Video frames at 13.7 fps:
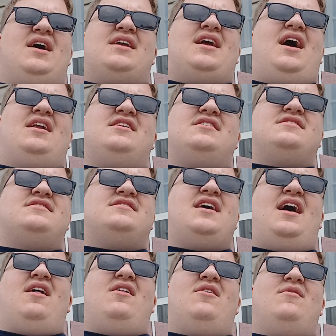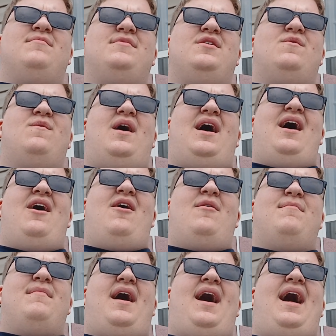Can you tell me where
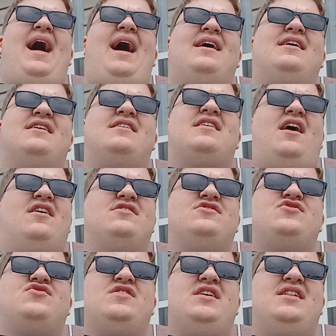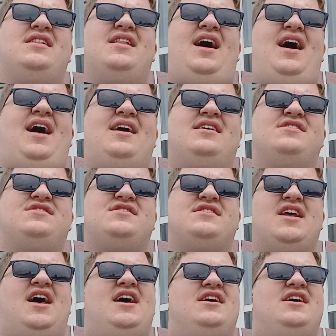my country lies?